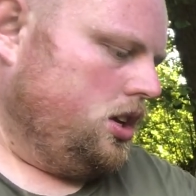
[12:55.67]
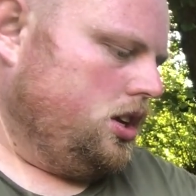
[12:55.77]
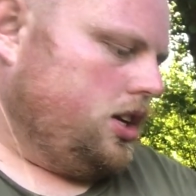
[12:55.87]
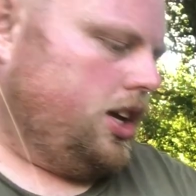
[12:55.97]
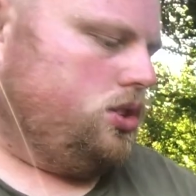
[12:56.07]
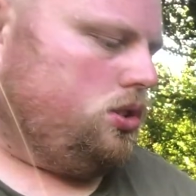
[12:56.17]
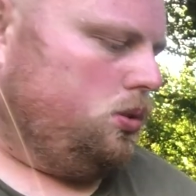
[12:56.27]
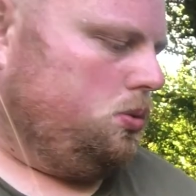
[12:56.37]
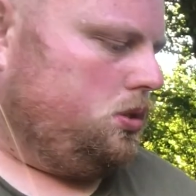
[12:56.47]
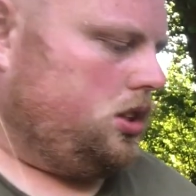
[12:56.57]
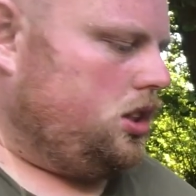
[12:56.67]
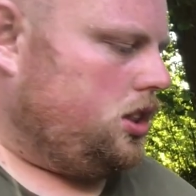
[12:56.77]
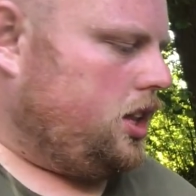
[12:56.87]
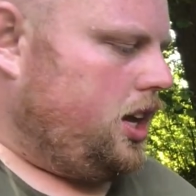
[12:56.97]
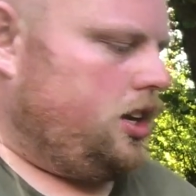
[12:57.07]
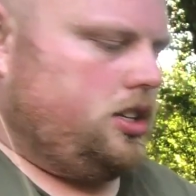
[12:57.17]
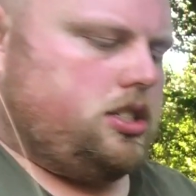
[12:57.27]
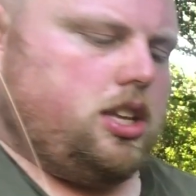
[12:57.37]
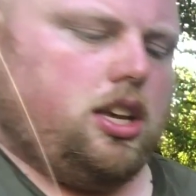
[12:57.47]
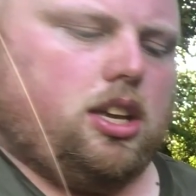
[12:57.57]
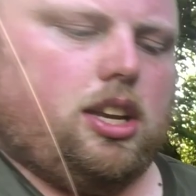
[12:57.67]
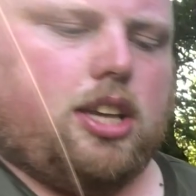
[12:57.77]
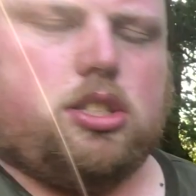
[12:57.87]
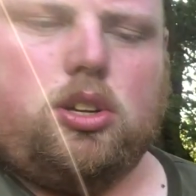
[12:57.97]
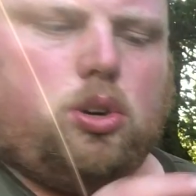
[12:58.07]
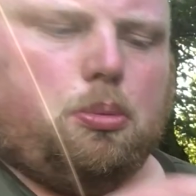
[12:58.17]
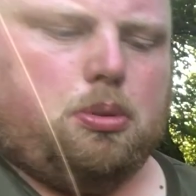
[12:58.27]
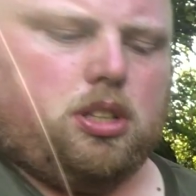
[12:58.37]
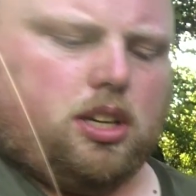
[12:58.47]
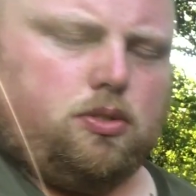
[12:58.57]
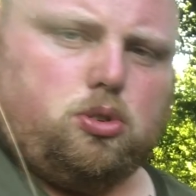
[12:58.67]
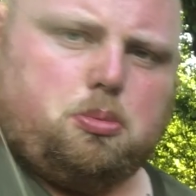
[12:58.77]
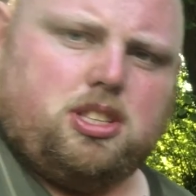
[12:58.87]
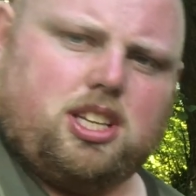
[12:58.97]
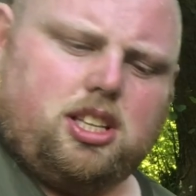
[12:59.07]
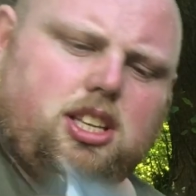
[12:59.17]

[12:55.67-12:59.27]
Okay, so there is the nesting cup that I've just been telling you